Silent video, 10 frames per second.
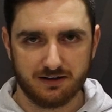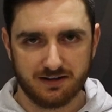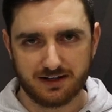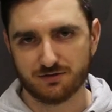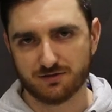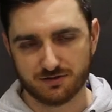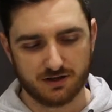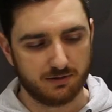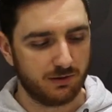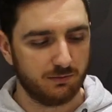lateral
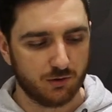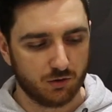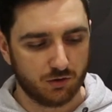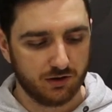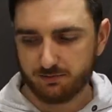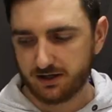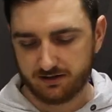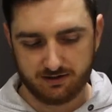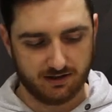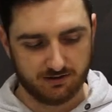side a bit more
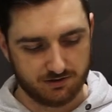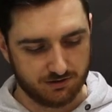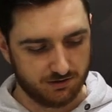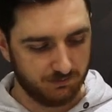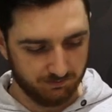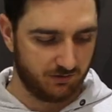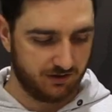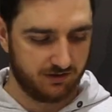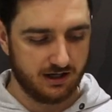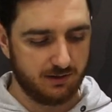compared to the other two.
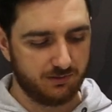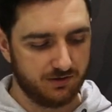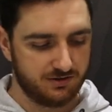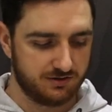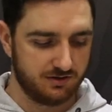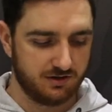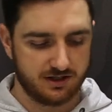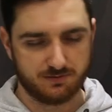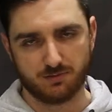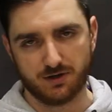With the upper, it's just a
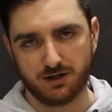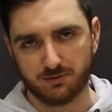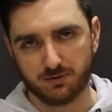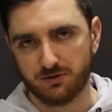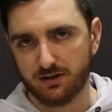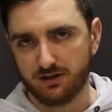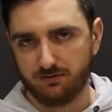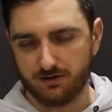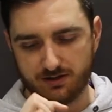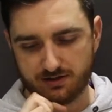nice breathable,
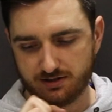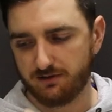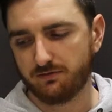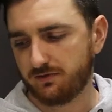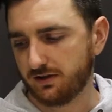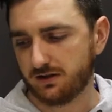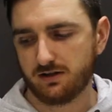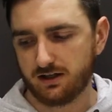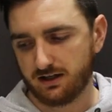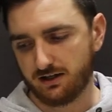very slim fit,
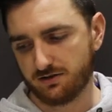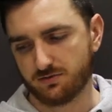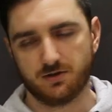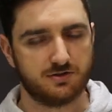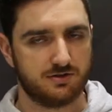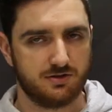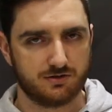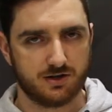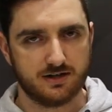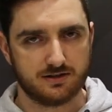as well as
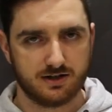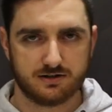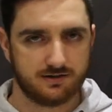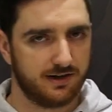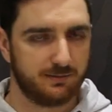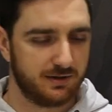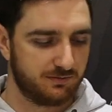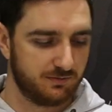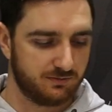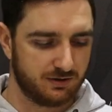your Transcend, slightly
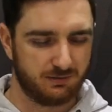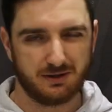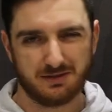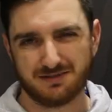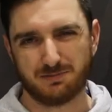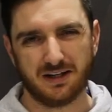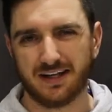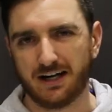probably a bit